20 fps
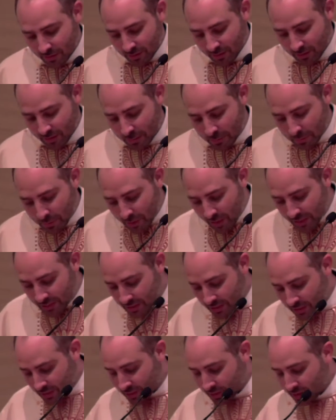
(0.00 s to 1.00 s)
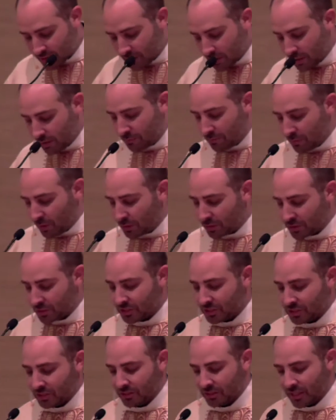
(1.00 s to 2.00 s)
The presence of
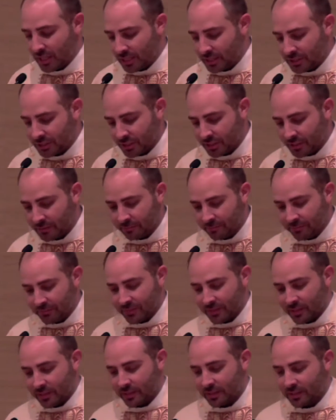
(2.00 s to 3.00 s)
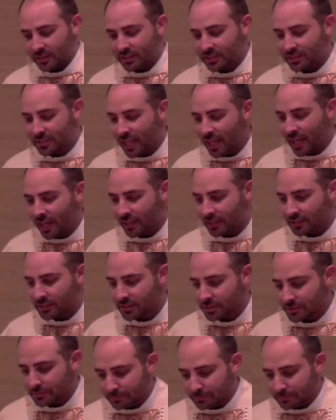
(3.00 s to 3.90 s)
Moses and Elijah says